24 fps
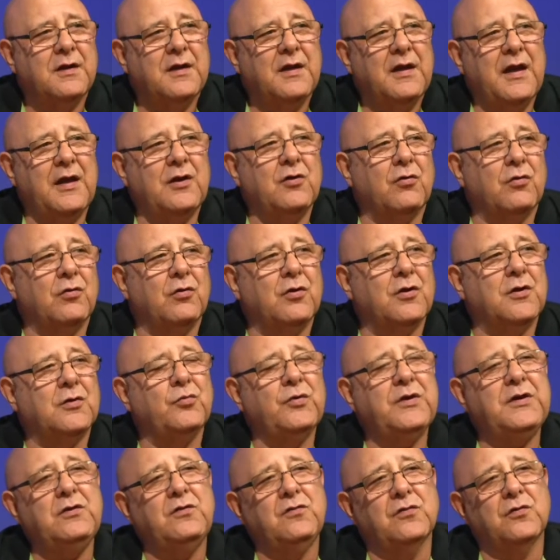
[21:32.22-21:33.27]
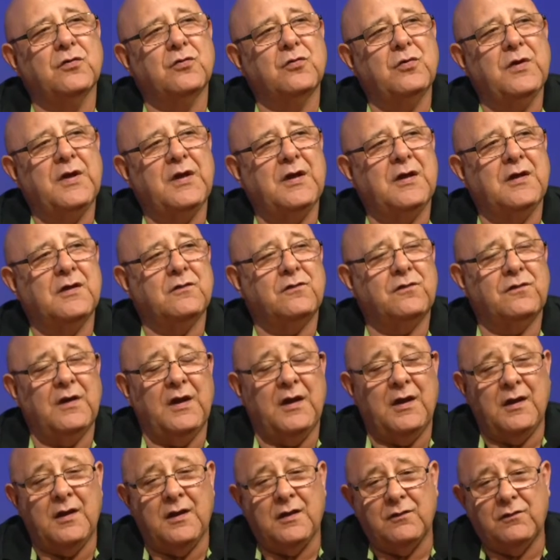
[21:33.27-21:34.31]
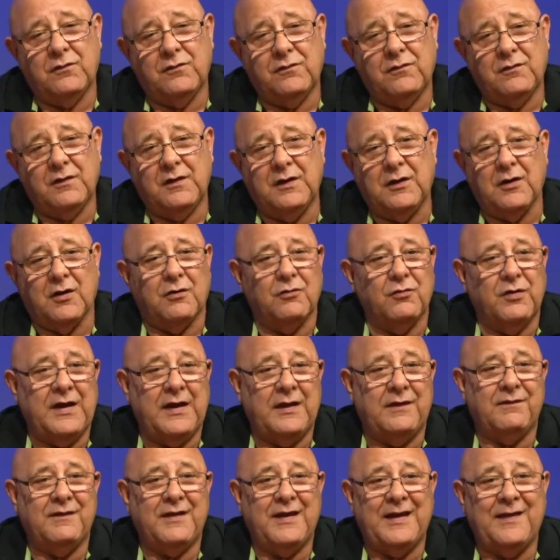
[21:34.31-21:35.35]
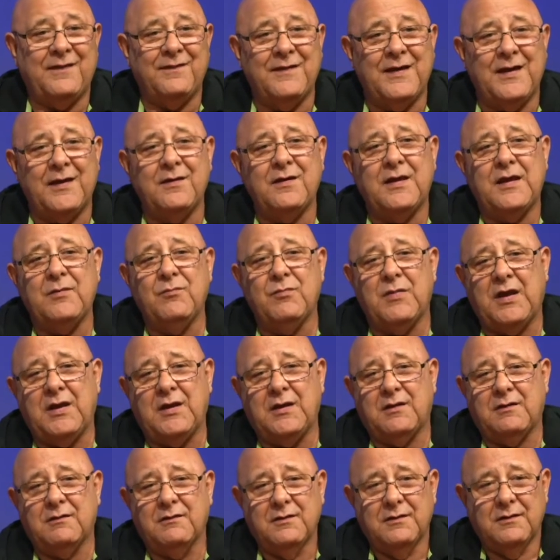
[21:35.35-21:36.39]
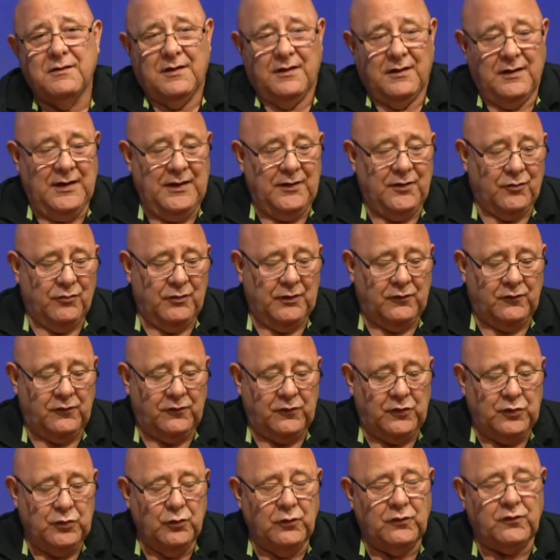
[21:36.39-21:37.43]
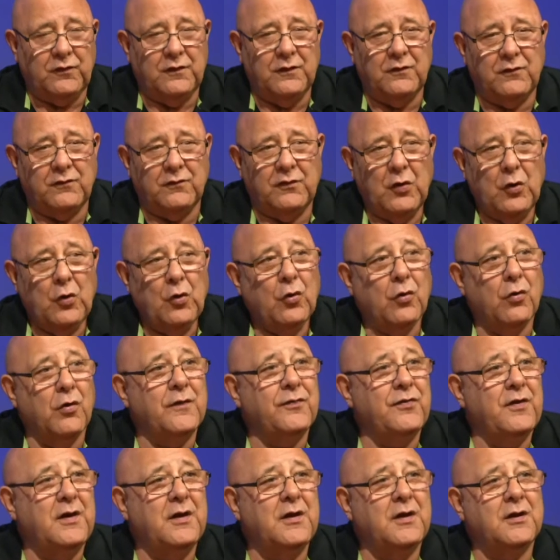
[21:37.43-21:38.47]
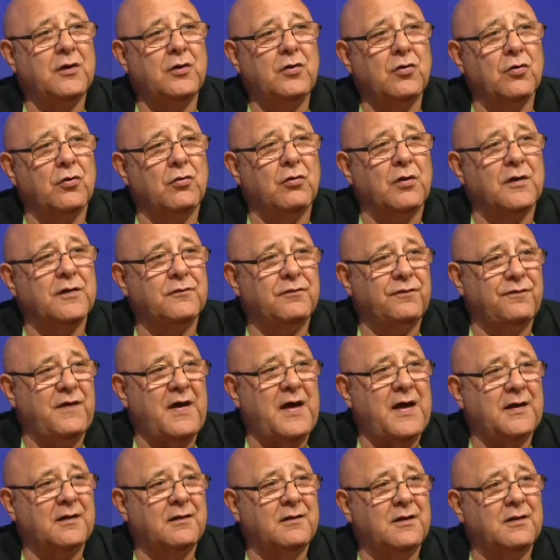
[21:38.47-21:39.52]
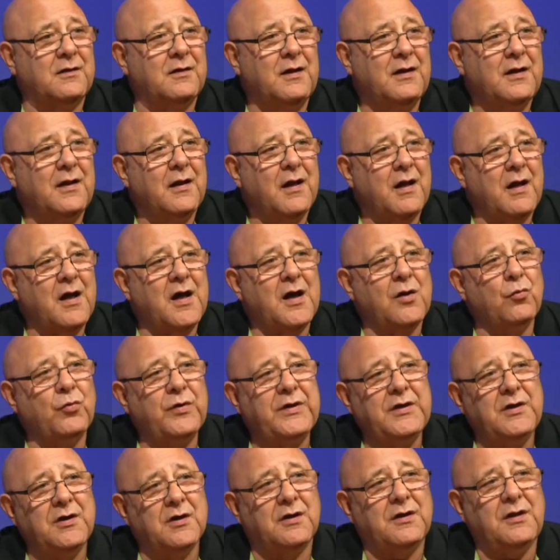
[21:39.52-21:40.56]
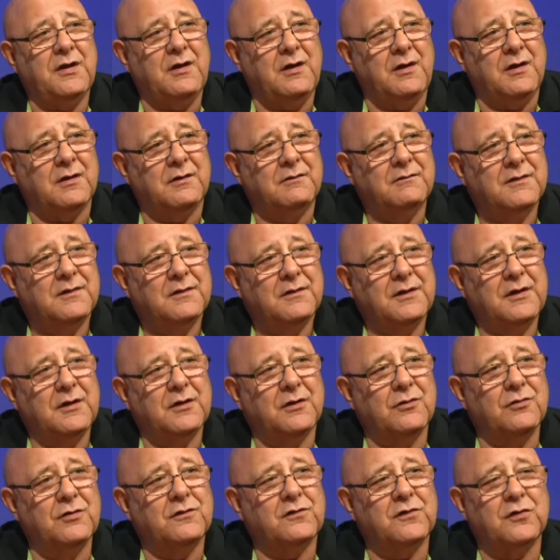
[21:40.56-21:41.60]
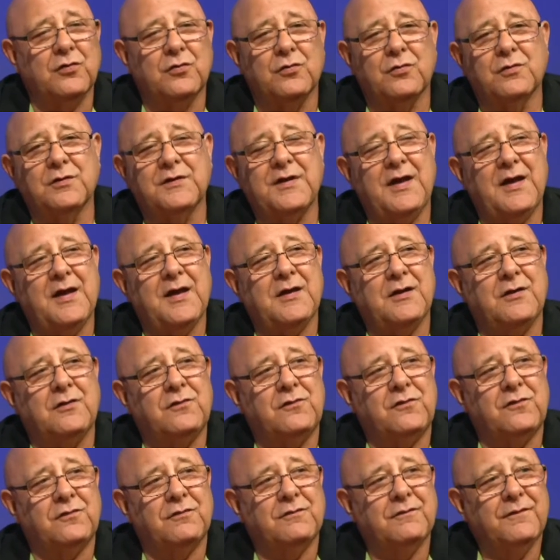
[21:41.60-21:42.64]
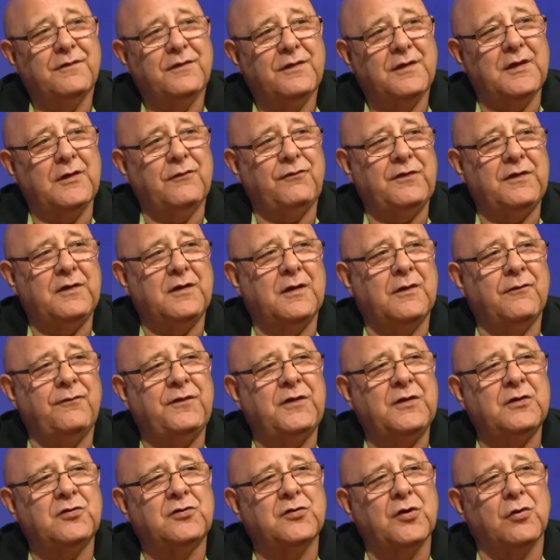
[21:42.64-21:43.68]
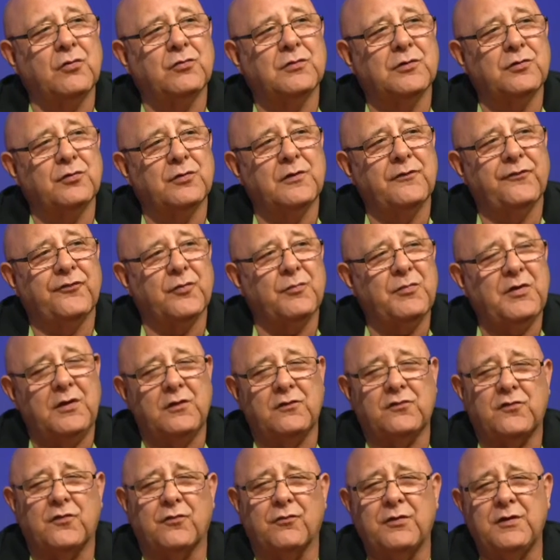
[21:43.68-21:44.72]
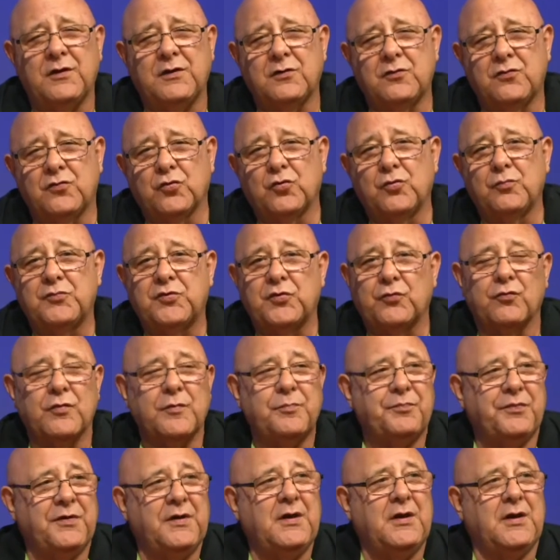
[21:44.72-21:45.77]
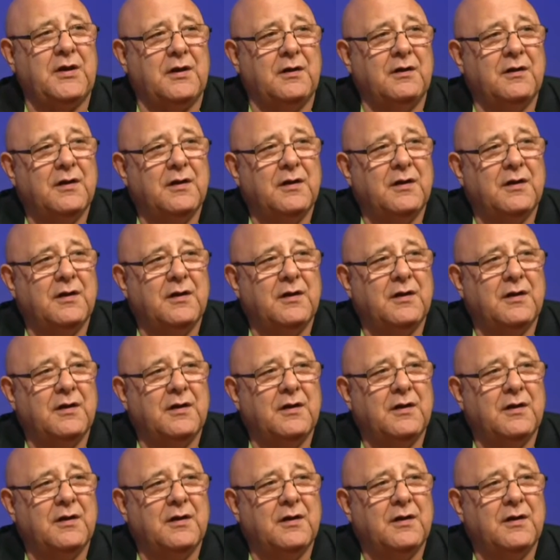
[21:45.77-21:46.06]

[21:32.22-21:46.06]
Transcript: And all we do is, is you know, and, and then they make either excuses or they ignore the fact that how we got here. You know, there's an old adage, if you, if you don't learn from history, you're doomed to repeat it.